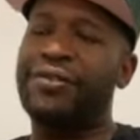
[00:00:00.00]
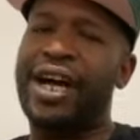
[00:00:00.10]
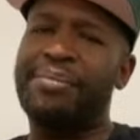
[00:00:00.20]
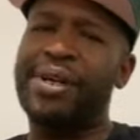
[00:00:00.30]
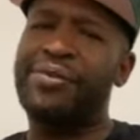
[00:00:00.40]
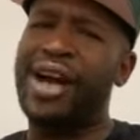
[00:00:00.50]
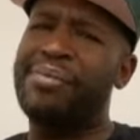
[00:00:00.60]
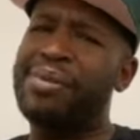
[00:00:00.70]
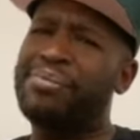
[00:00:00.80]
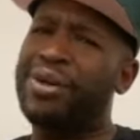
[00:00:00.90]

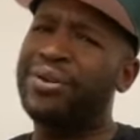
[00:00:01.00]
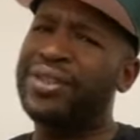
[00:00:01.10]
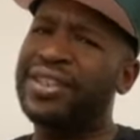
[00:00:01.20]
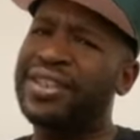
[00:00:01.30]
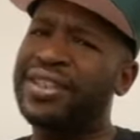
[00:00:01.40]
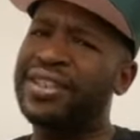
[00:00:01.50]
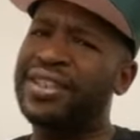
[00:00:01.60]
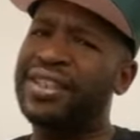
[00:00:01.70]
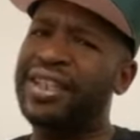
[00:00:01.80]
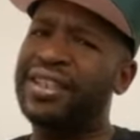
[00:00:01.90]
Robert Moses,
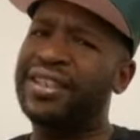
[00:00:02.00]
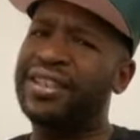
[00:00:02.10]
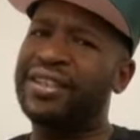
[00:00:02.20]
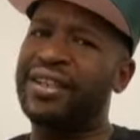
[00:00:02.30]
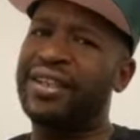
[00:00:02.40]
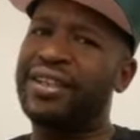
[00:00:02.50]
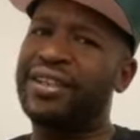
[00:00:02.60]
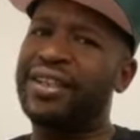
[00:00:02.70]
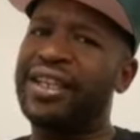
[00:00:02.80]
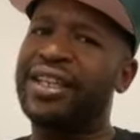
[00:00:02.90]
I think.
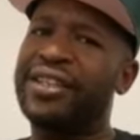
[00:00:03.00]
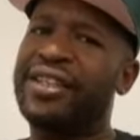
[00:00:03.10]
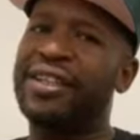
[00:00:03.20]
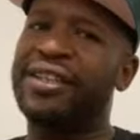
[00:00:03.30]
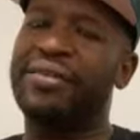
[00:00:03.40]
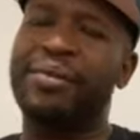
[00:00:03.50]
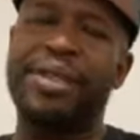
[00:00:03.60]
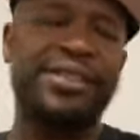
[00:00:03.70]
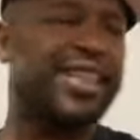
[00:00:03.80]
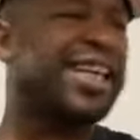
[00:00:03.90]
Anthony.
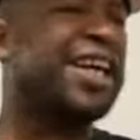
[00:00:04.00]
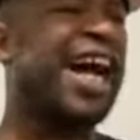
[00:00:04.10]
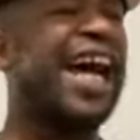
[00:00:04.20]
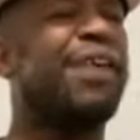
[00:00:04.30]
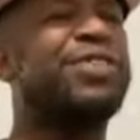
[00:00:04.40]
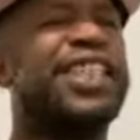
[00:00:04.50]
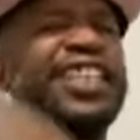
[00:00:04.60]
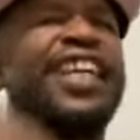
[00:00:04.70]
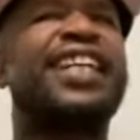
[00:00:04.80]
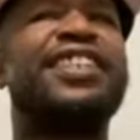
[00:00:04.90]
I was getting
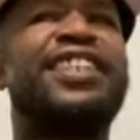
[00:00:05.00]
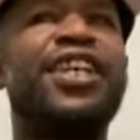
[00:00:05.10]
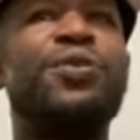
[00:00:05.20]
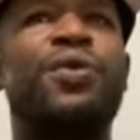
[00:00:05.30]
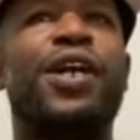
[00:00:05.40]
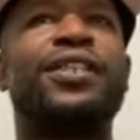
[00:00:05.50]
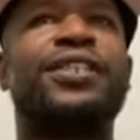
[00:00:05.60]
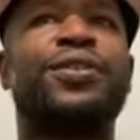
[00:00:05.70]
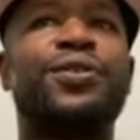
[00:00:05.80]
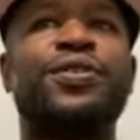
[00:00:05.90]
a lot of D1
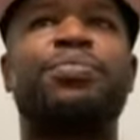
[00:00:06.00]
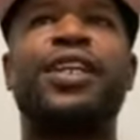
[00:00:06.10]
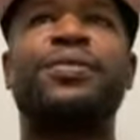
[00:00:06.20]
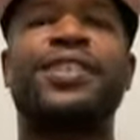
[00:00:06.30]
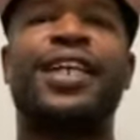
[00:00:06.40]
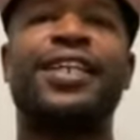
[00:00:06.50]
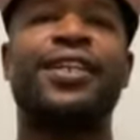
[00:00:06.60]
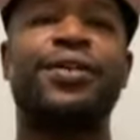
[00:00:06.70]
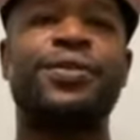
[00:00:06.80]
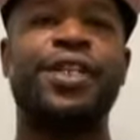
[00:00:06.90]
schools, but it was like
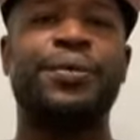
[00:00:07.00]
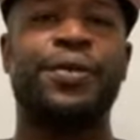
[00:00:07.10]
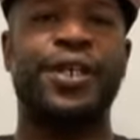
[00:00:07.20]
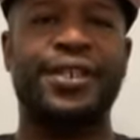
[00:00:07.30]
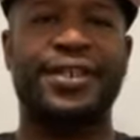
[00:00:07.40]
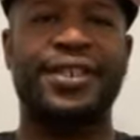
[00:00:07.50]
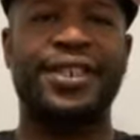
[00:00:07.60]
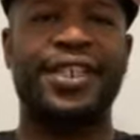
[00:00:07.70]
low D1s.